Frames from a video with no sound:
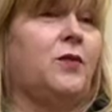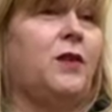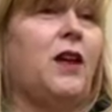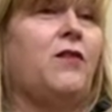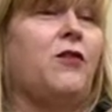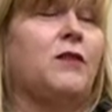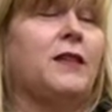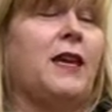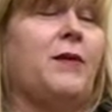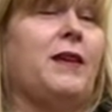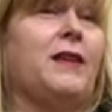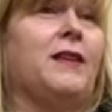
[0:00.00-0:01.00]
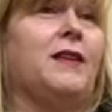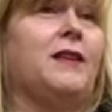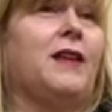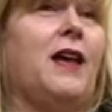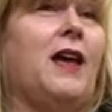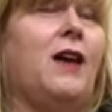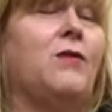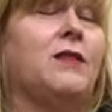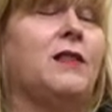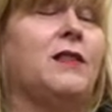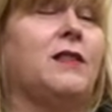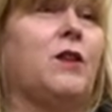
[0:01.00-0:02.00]
When I first came in, I
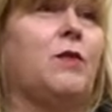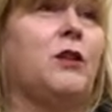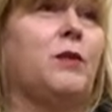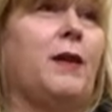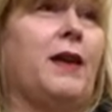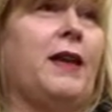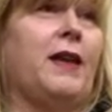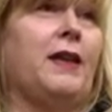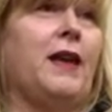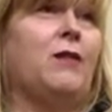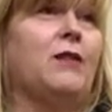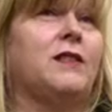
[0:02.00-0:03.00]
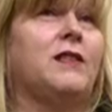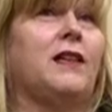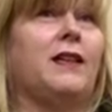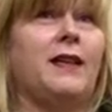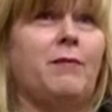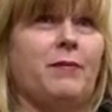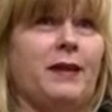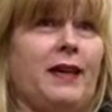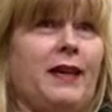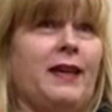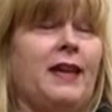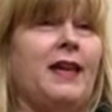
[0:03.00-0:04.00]
was in so much pain. I was
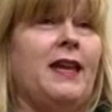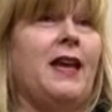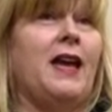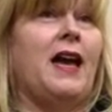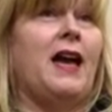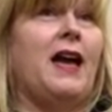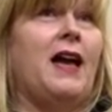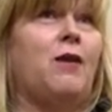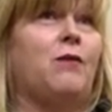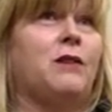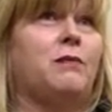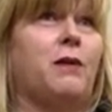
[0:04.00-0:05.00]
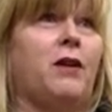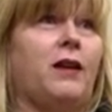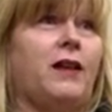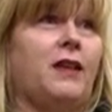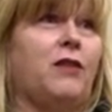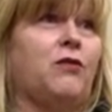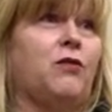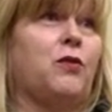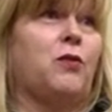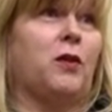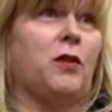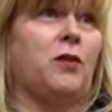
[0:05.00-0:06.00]
limping. I was barely getting
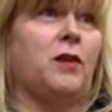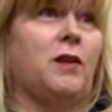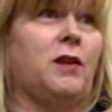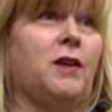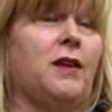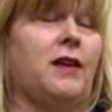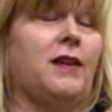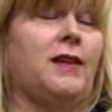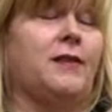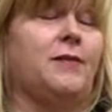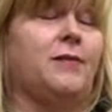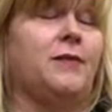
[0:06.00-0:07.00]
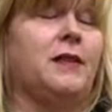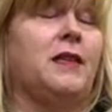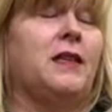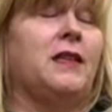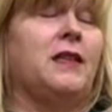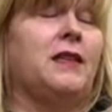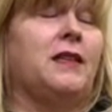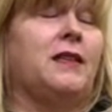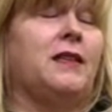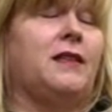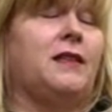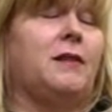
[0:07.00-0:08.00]
through work.
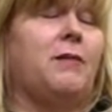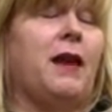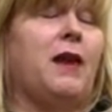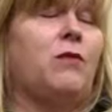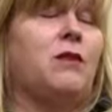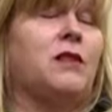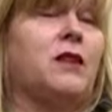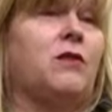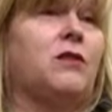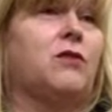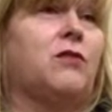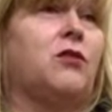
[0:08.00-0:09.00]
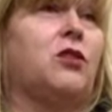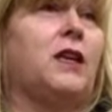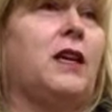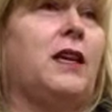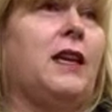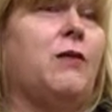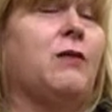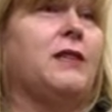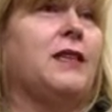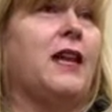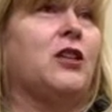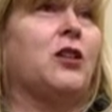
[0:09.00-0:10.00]
The pain was so excruciating, I
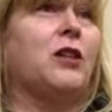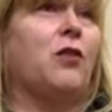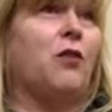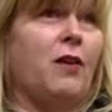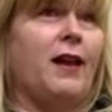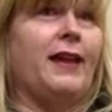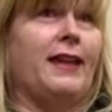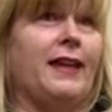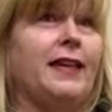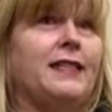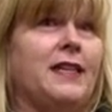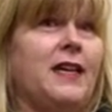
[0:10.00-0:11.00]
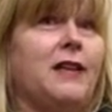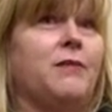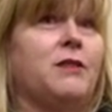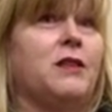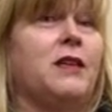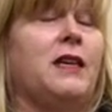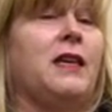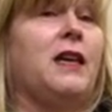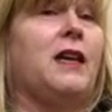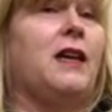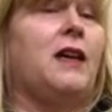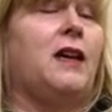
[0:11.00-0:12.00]
was actually crying at times
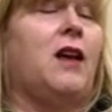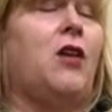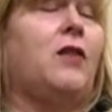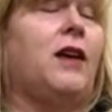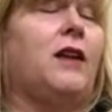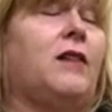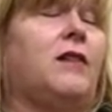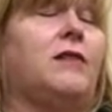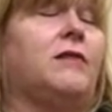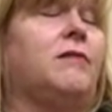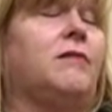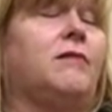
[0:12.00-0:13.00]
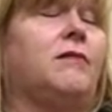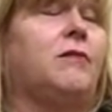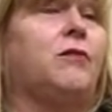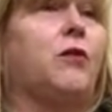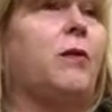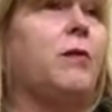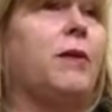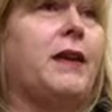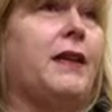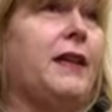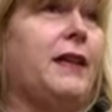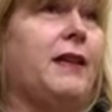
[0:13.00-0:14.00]
all night long, rubbing
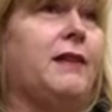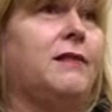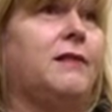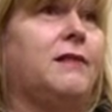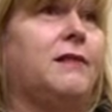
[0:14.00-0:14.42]
my knee.